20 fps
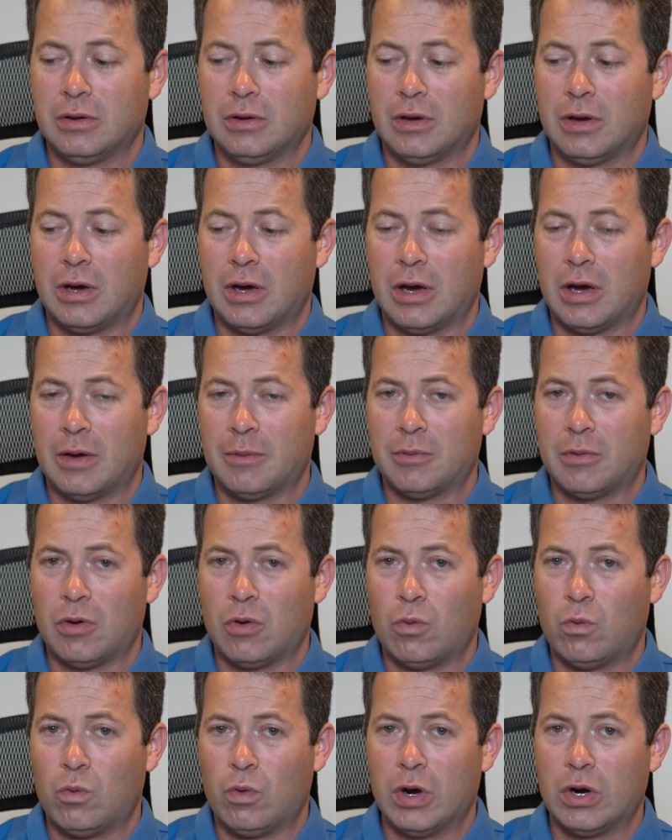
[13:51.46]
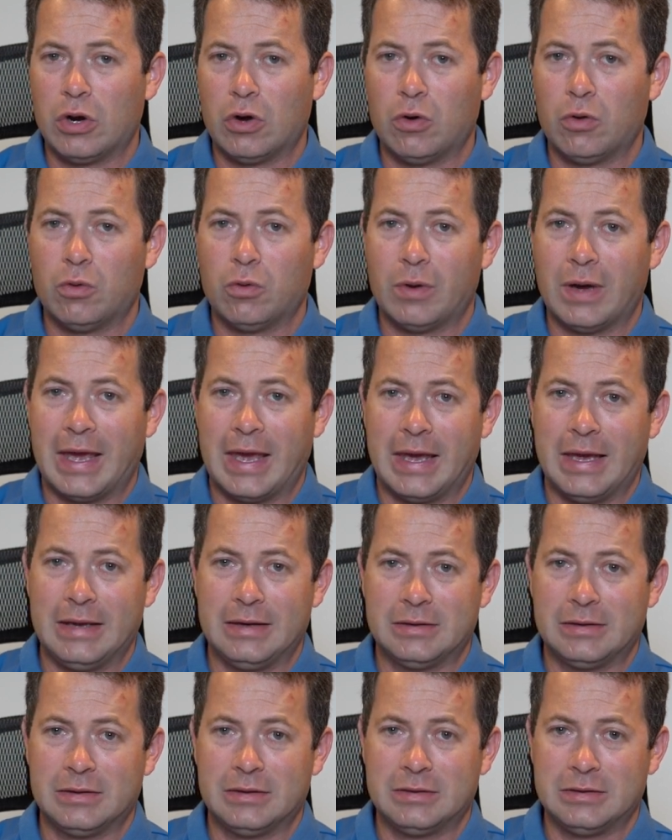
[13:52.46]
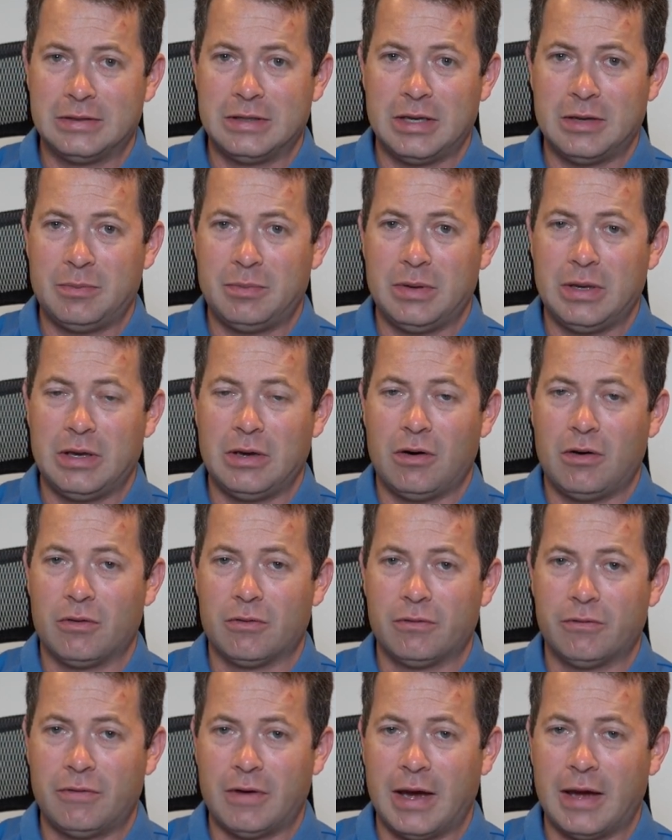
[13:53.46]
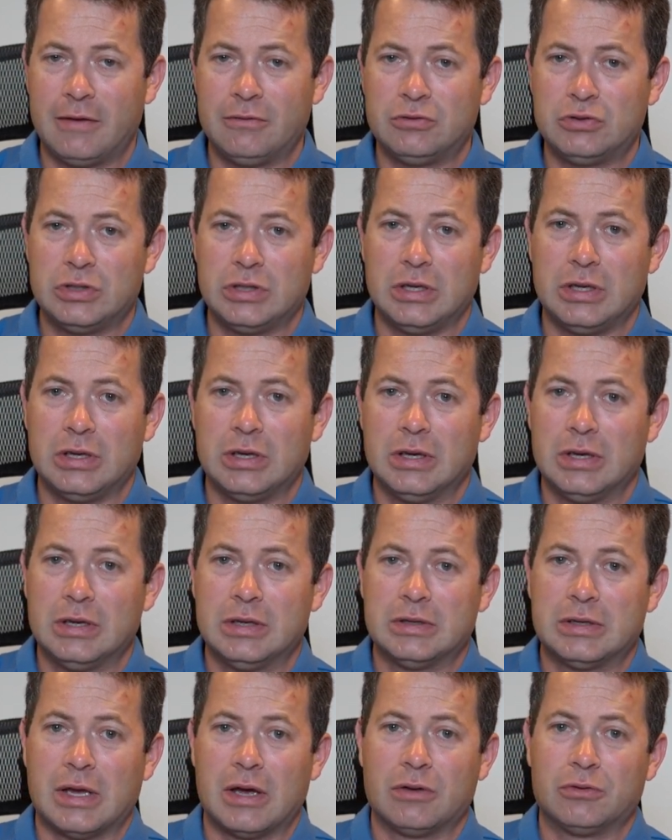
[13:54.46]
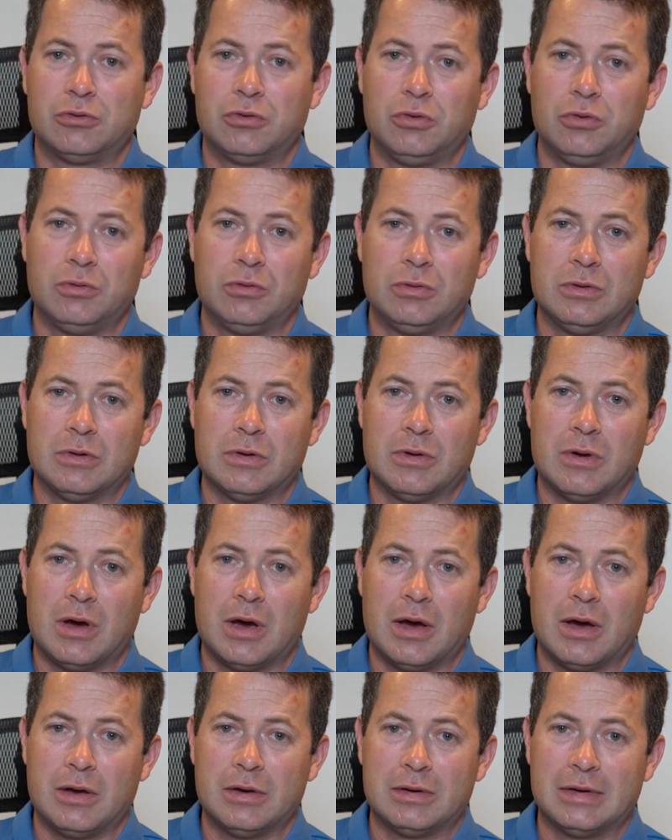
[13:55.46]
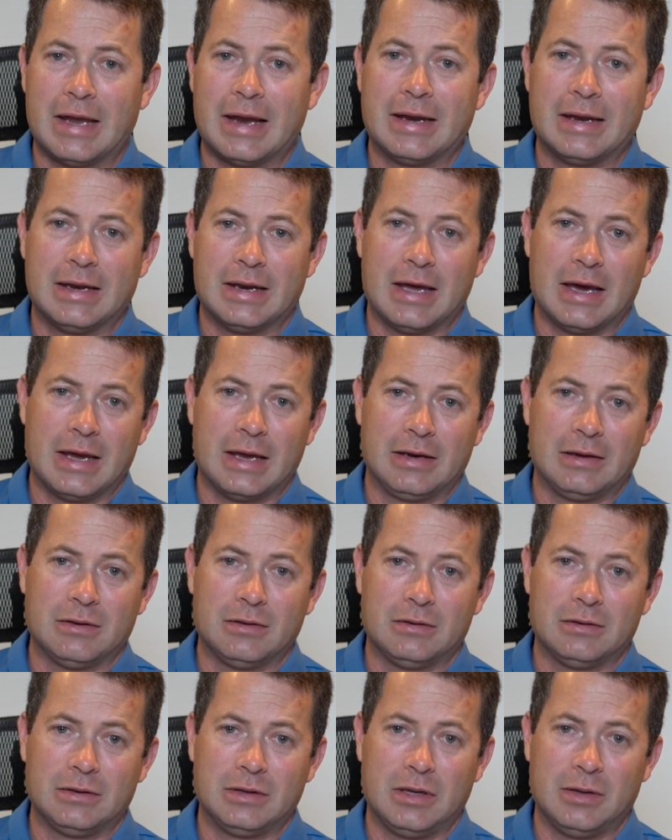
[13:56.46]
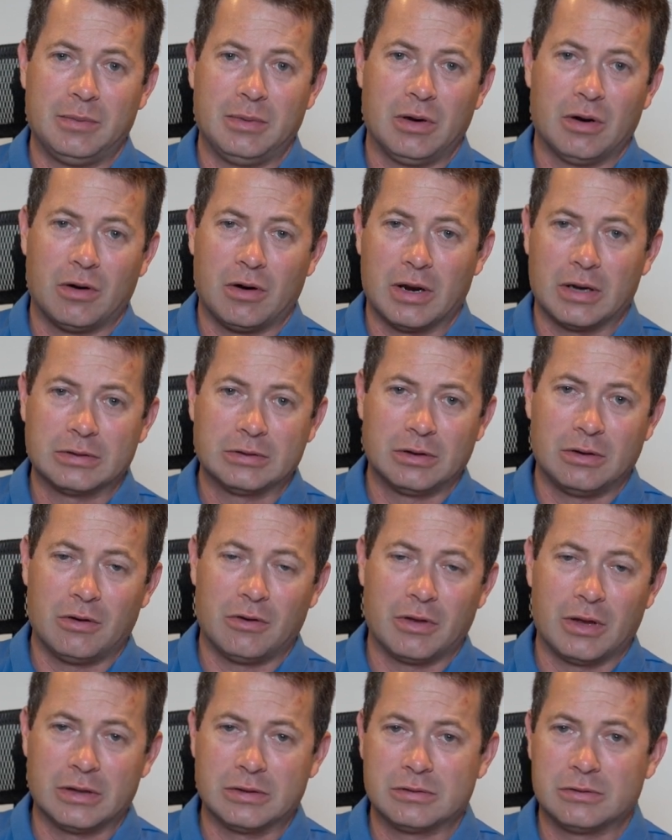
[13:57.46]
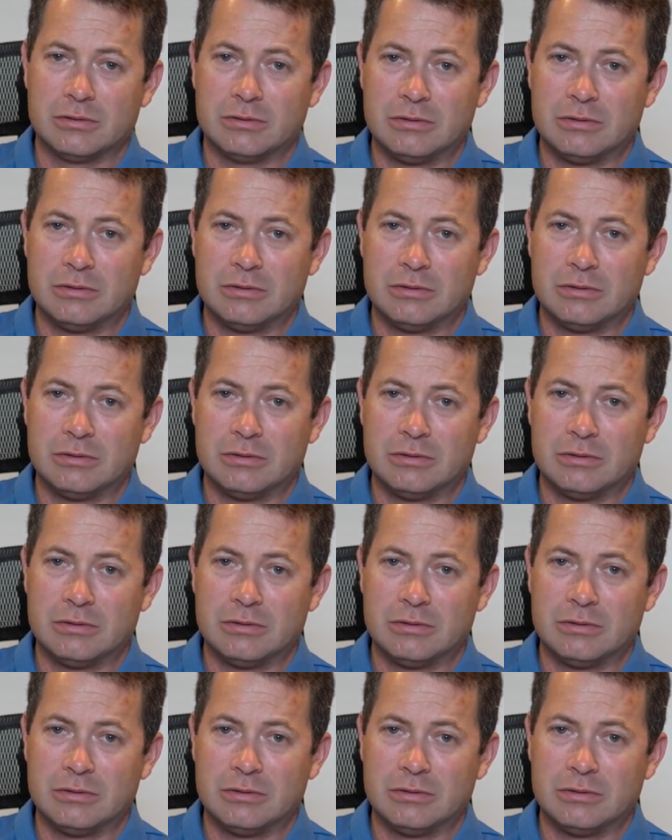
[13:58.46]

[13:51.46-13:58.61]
um, 108 dB on 5G down to uh, 99 dB or actually all oh, that's